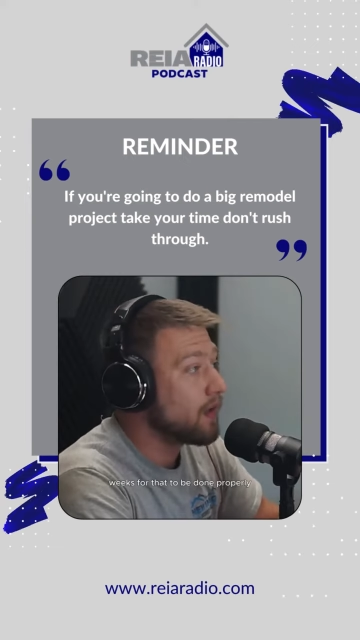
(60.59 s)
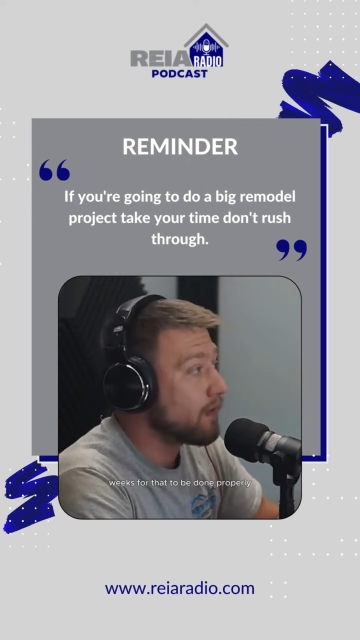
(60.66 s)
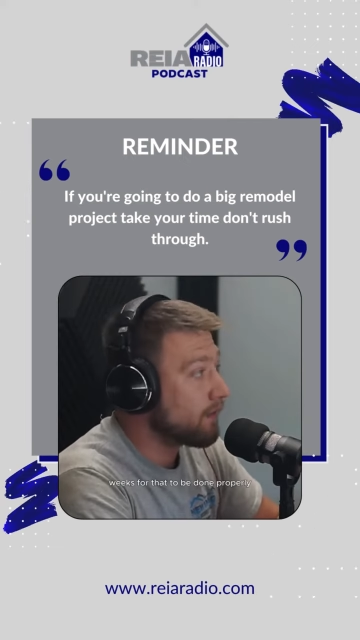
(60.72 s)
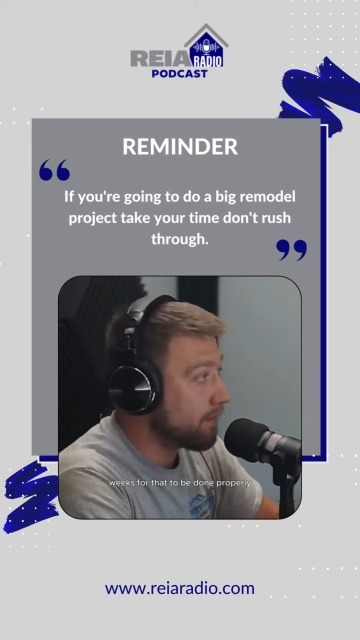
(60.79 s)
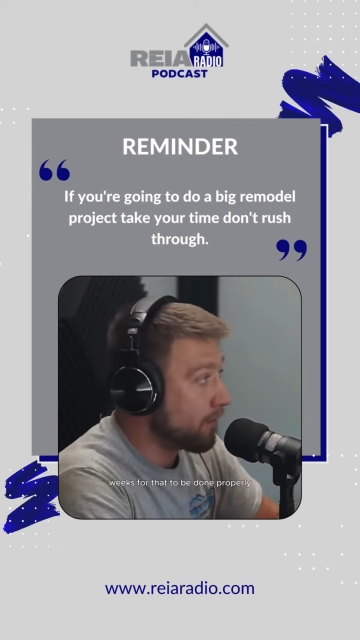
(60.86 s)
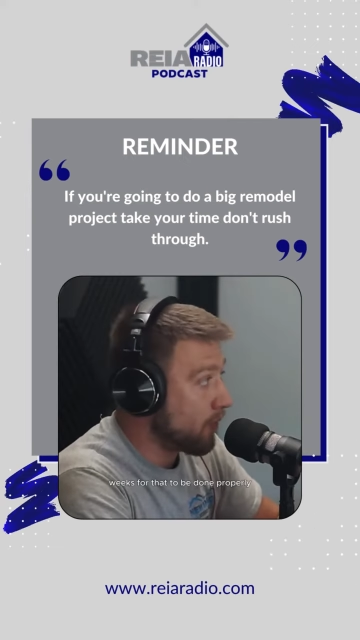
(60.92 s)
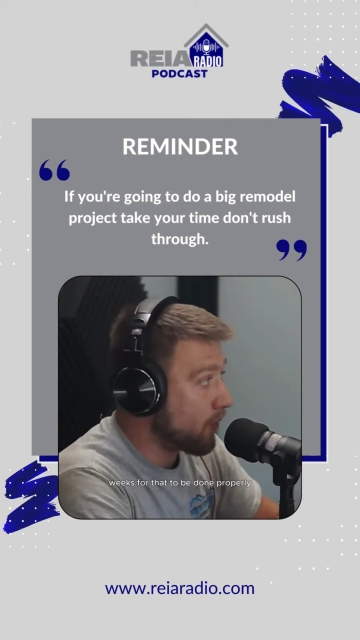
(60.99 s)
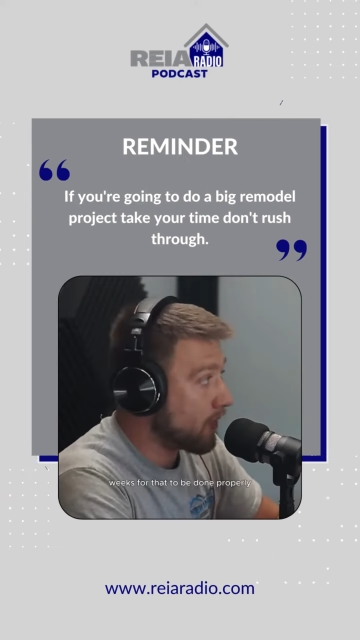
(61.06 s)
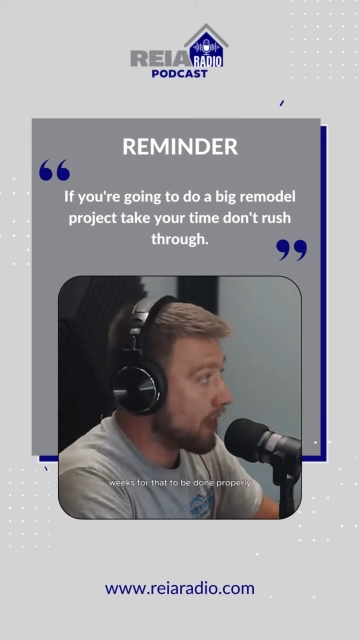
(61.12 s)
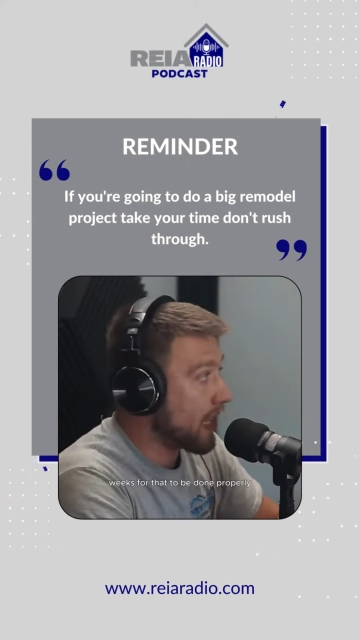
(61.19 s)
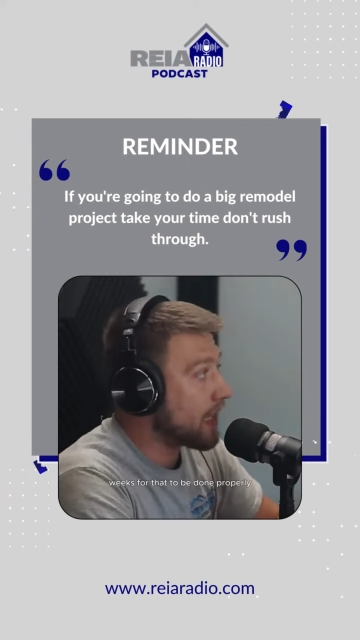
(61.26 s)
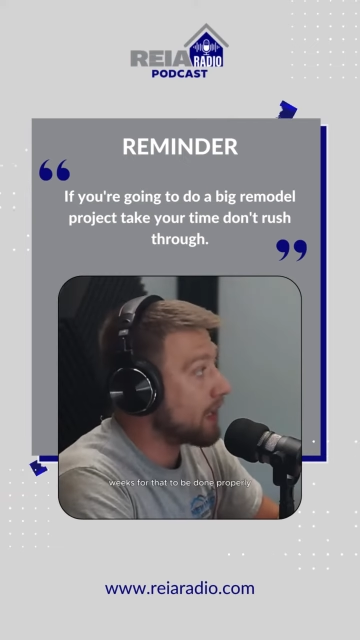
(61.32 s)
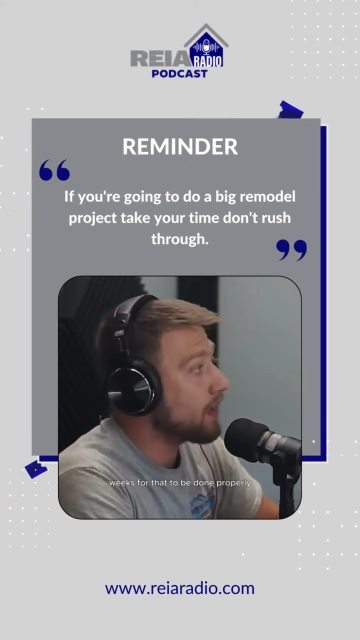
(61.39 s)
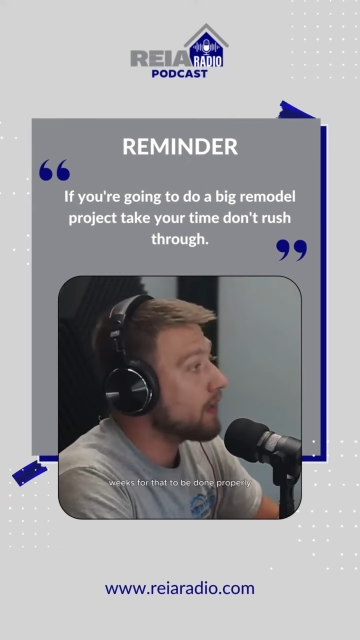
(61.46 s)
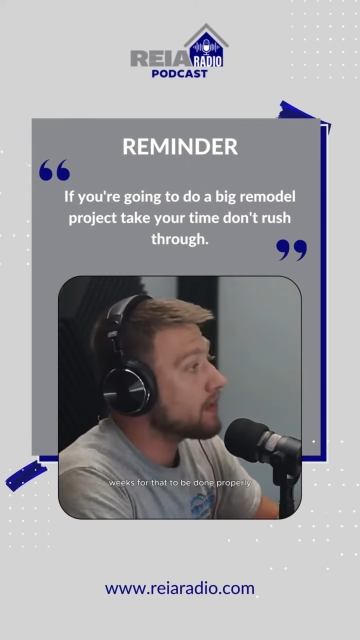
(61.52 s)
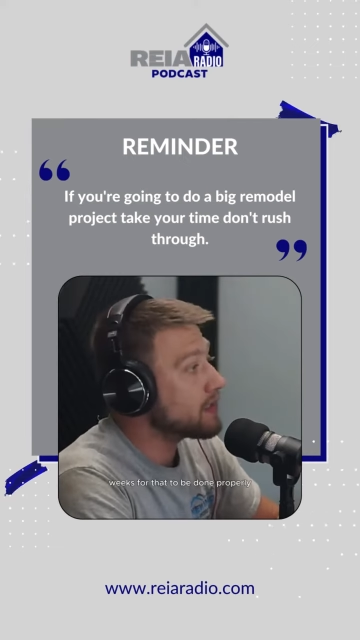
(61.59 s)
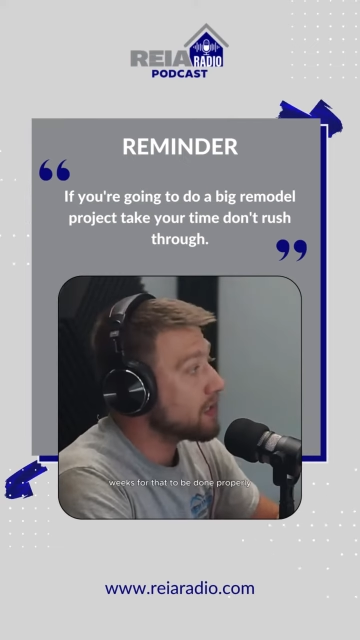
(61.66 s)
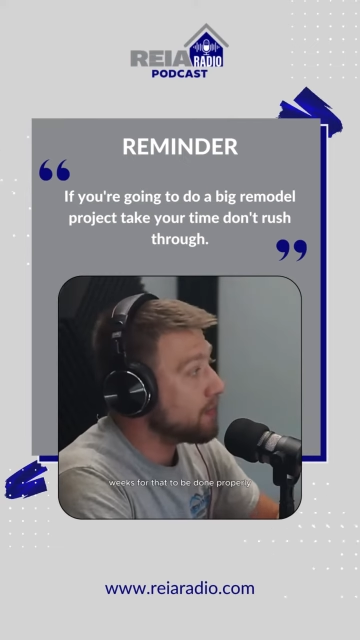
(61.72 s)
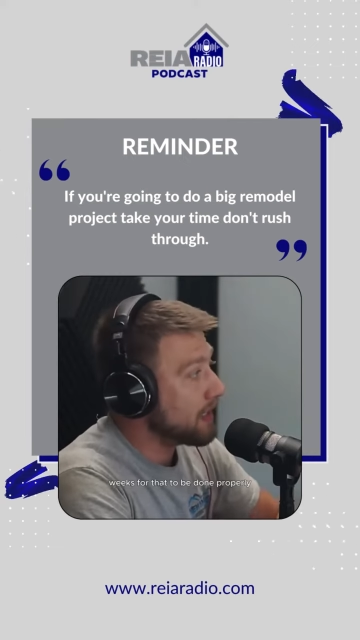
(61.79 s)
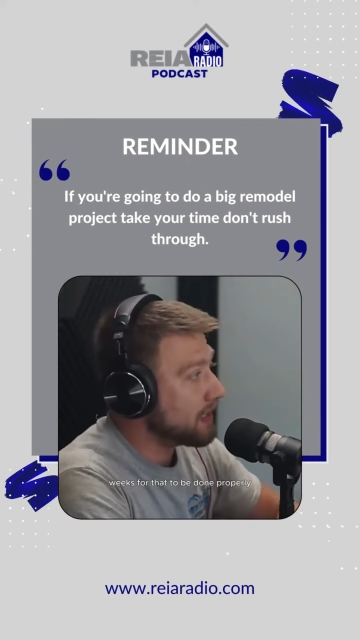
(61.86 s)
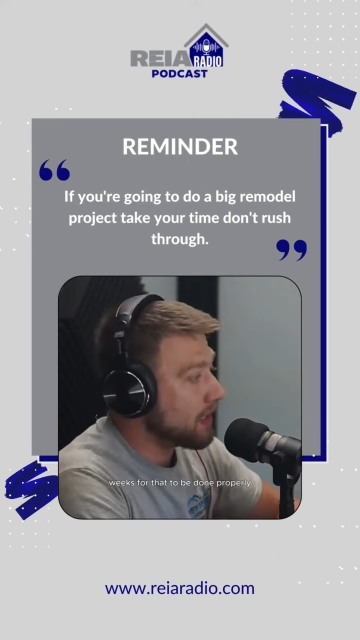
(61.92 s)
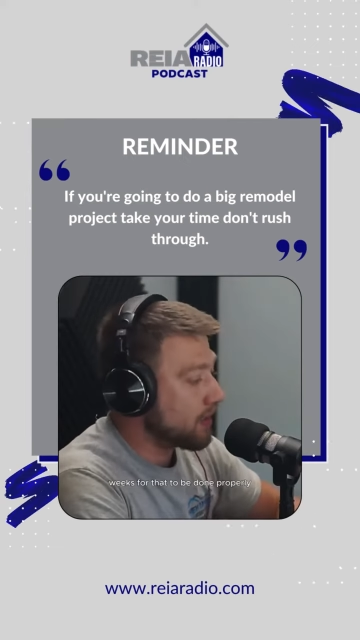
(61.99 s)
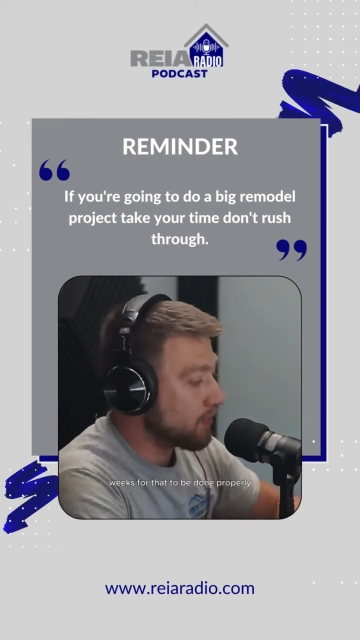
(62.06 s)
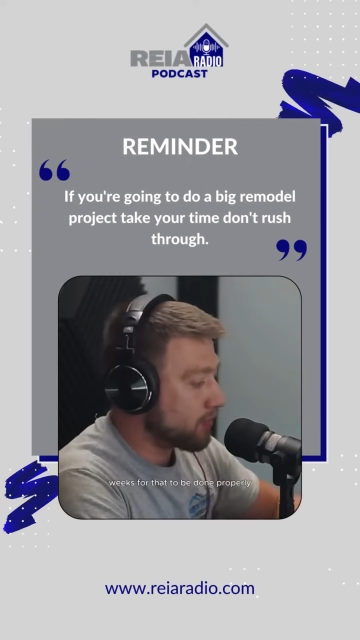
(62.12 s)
for that to be done